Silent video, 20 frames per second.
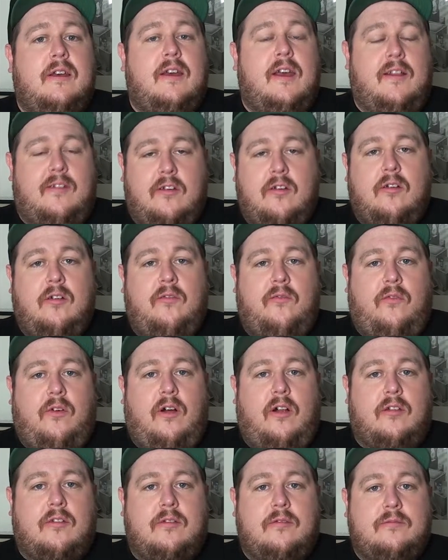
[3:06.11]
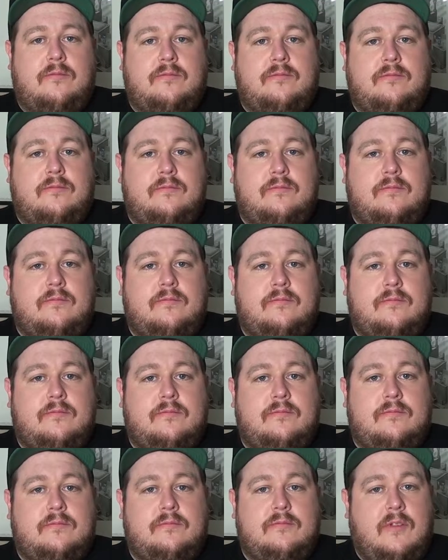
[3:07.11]
It's your own fault.
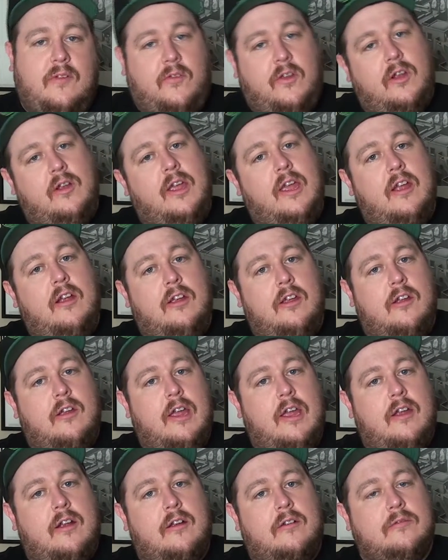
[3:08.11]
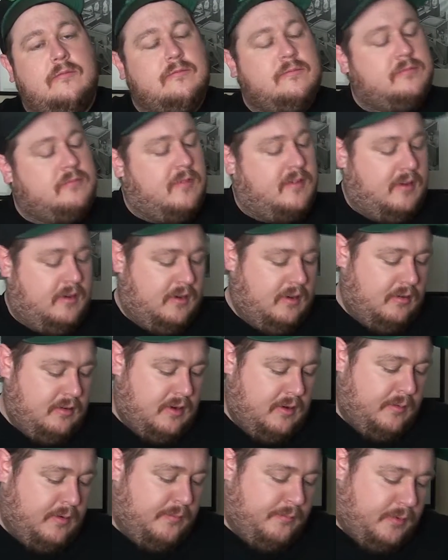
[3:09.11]
If you're here, you're here. So don't
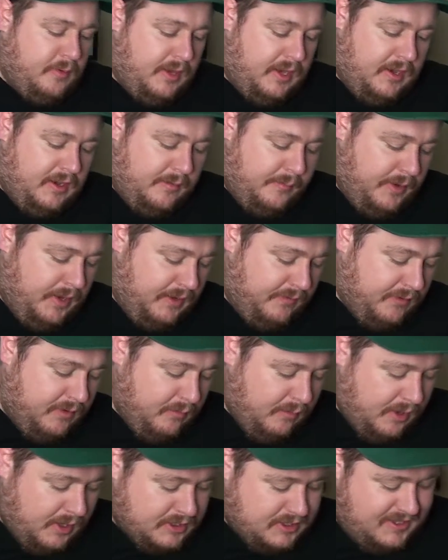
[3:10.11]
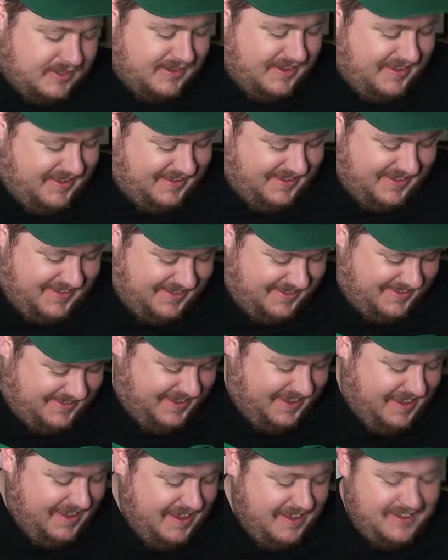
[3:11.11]
come complaining to me if you watch this.
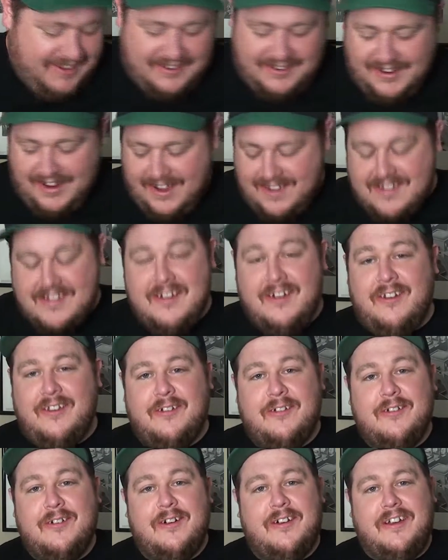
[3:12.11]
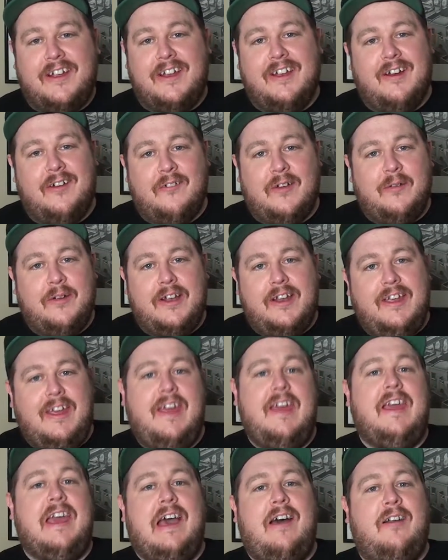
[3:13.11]
You guys know the rule. You know, if I'm going to
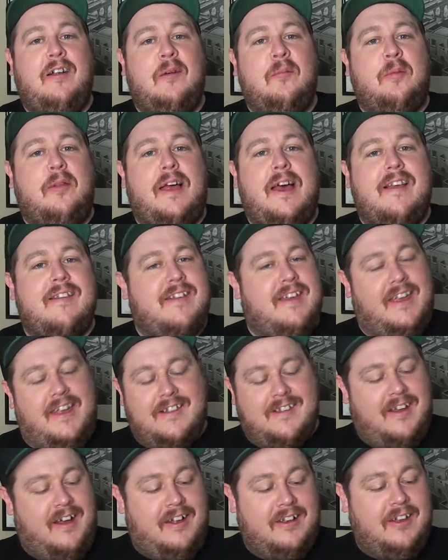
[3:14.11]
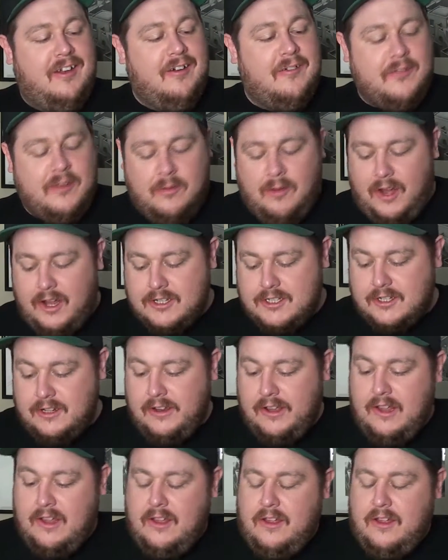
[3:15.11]
geek out on plastic, it's on you if you watch it.